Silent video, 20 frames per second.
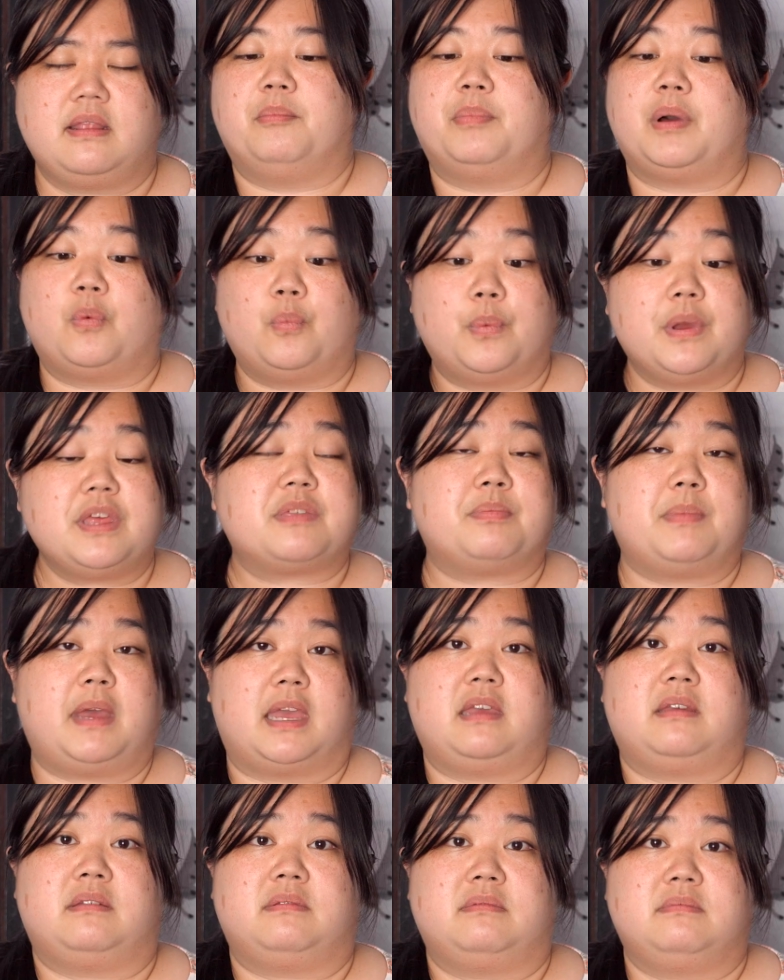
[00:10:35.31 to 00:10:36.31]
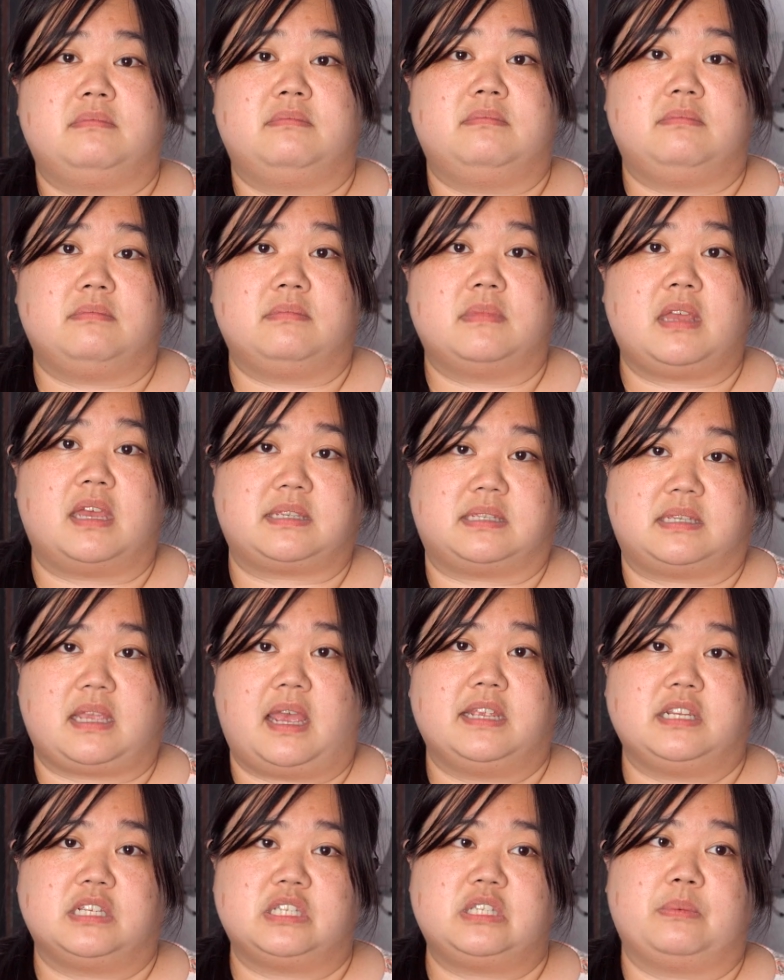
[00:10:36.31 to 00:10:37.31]
But with my
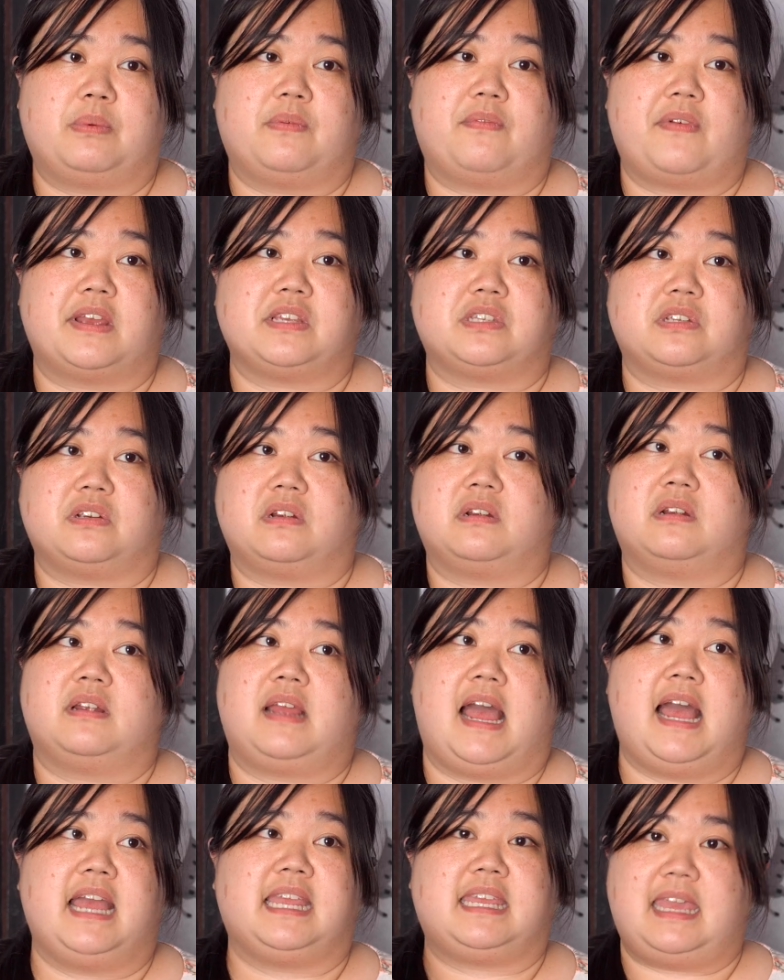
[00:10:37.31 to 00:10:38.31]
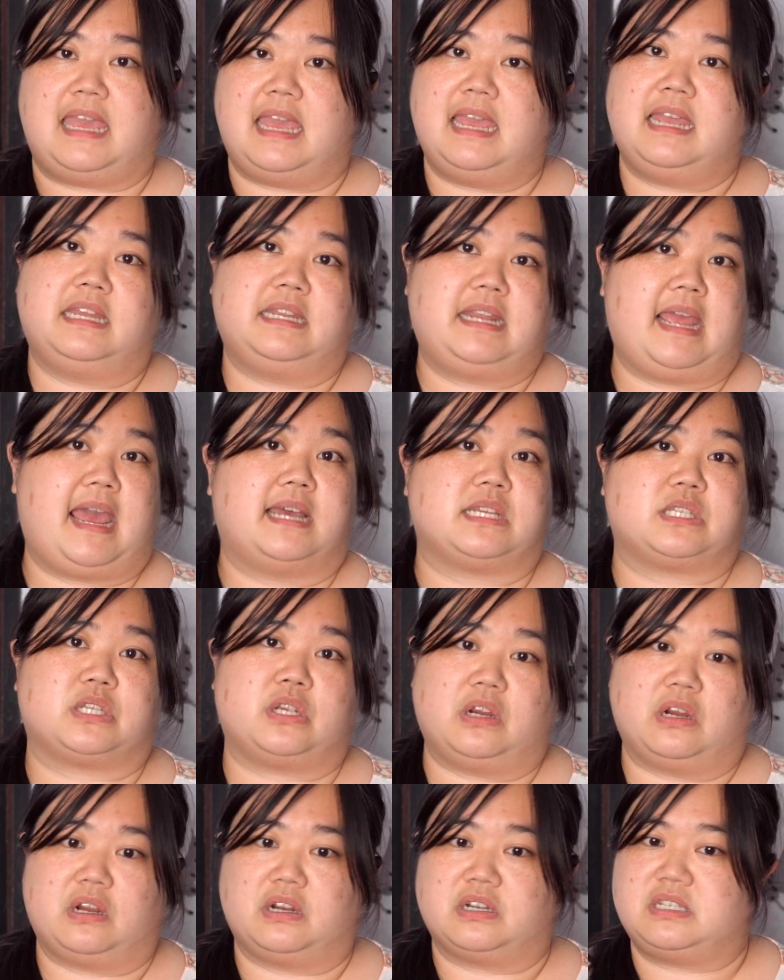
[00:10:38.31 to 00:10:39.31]
assigned supervisor, I can ask
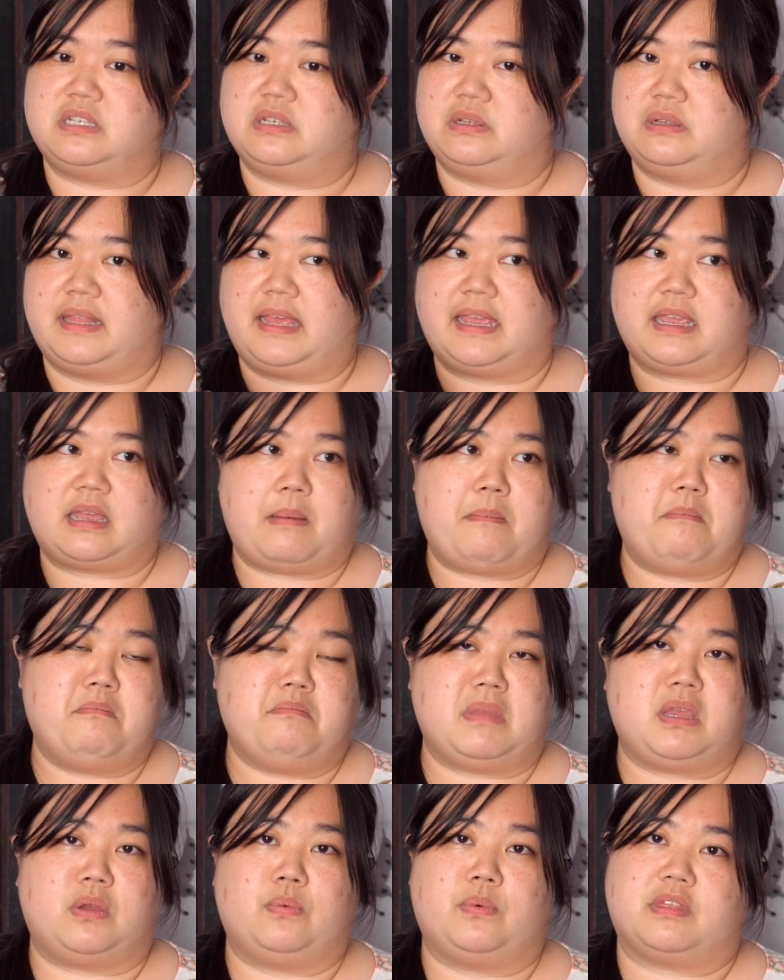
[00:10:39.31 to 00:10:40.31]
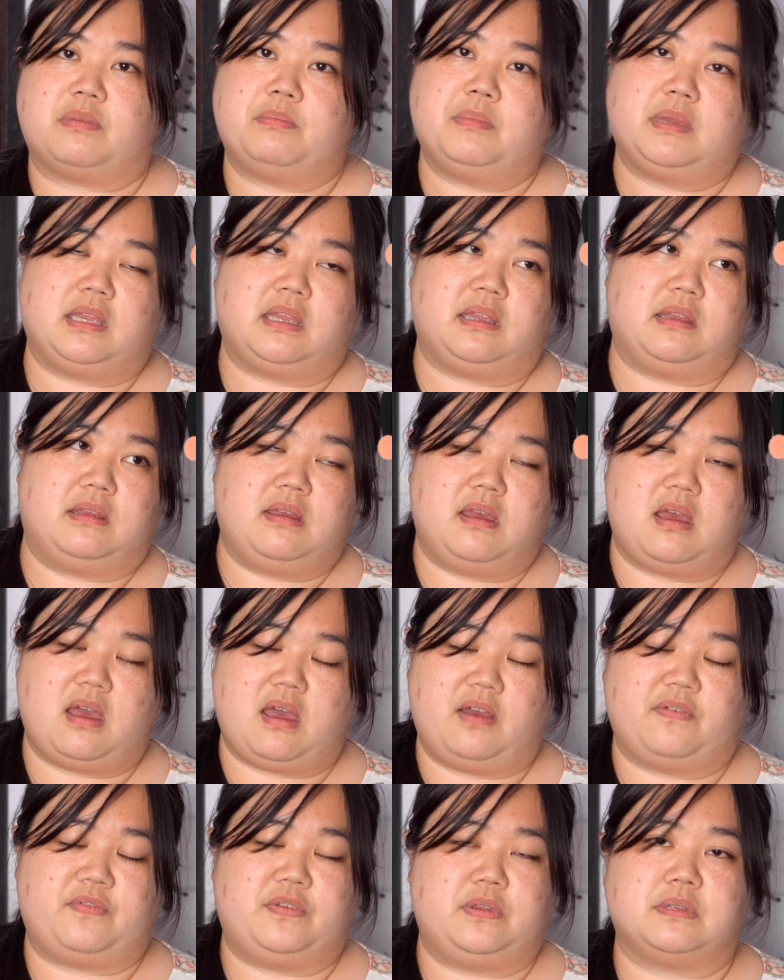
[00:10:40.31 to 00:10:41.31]
her to meet with me
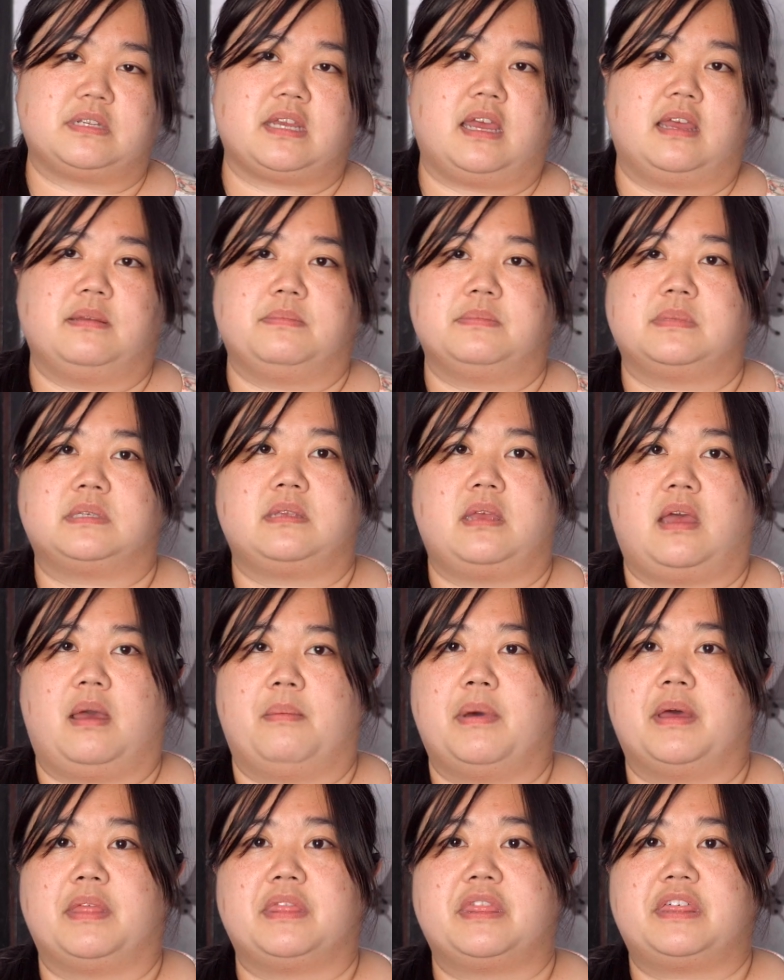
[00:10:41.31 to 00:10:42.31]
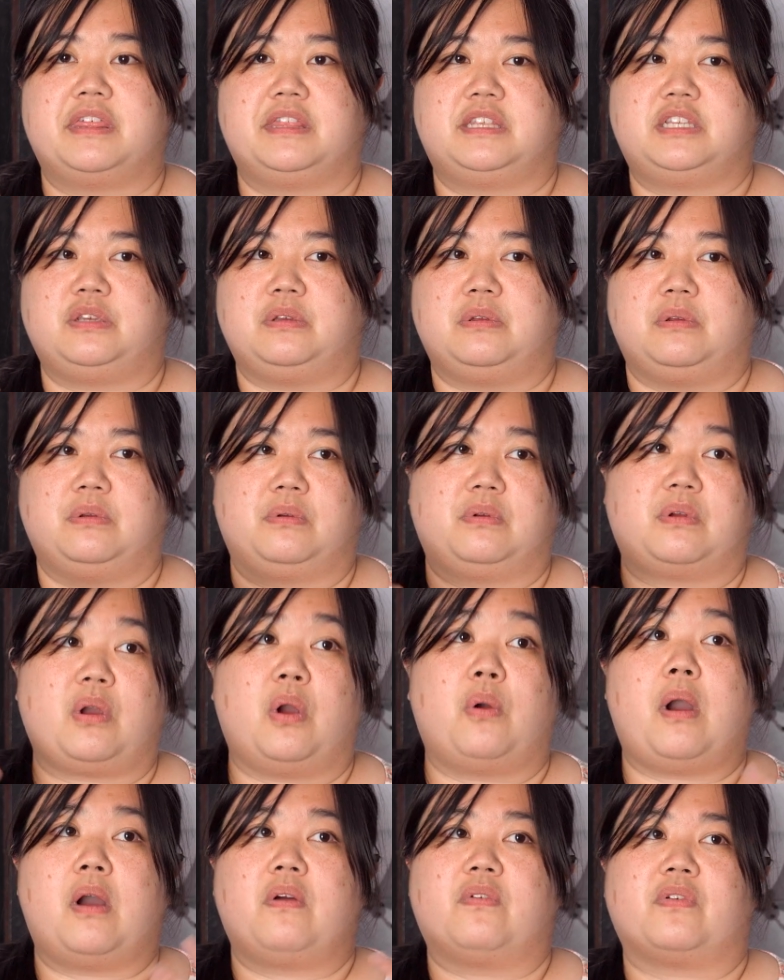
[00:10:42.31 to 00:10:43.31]
a few times a month to
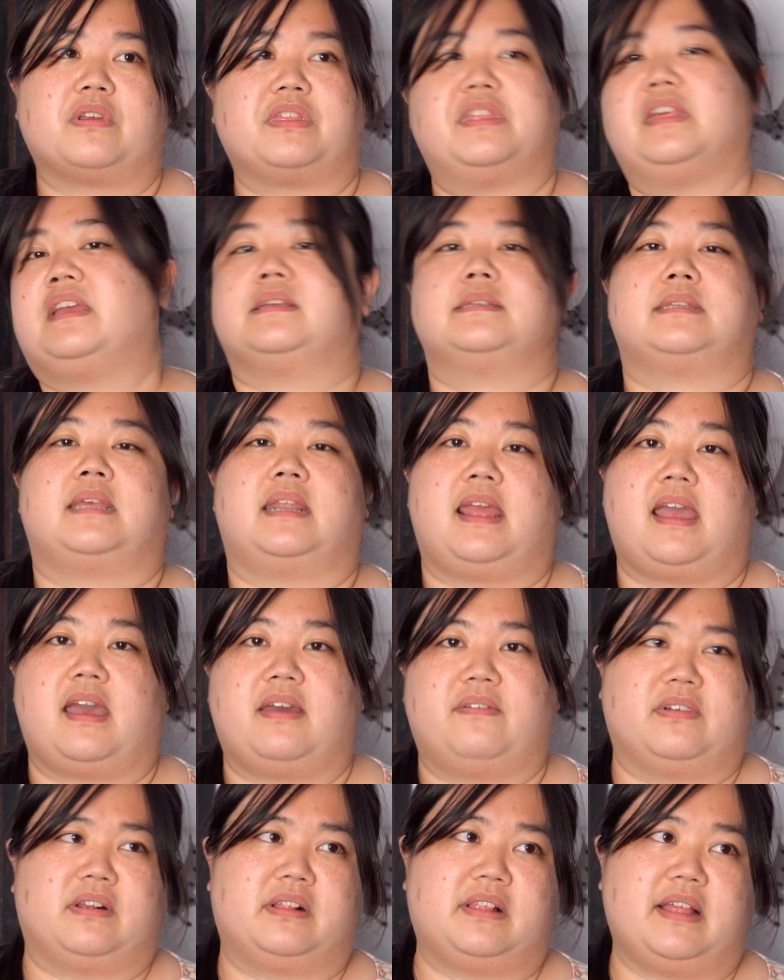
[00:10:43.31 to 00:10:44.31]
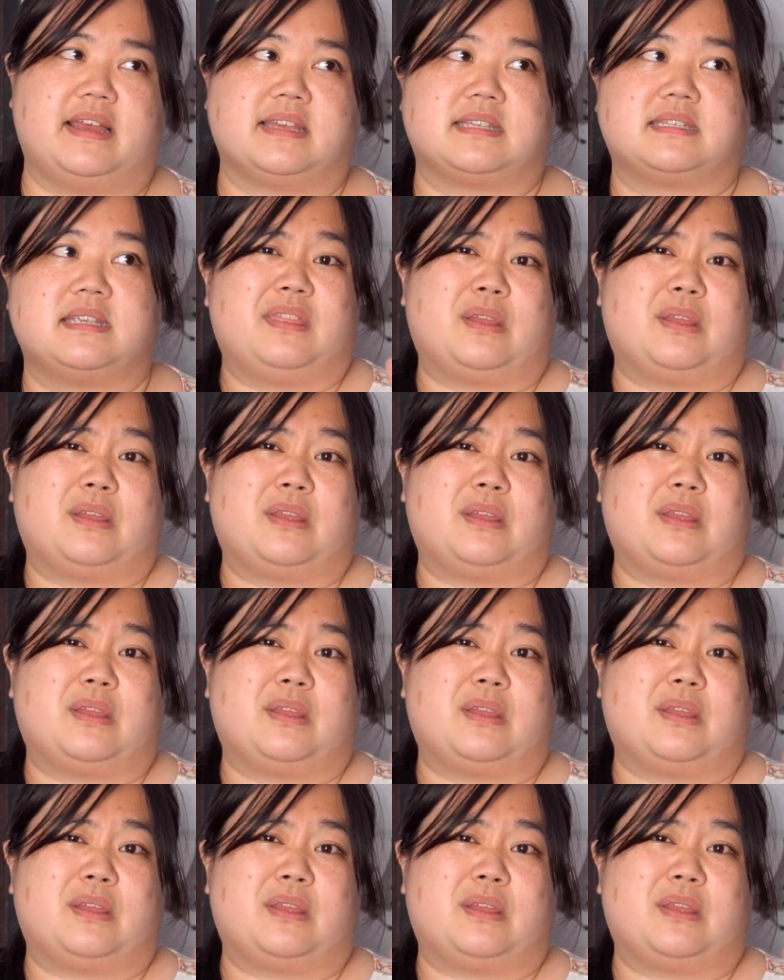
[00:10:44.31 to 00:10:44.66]
go over things that I have in class.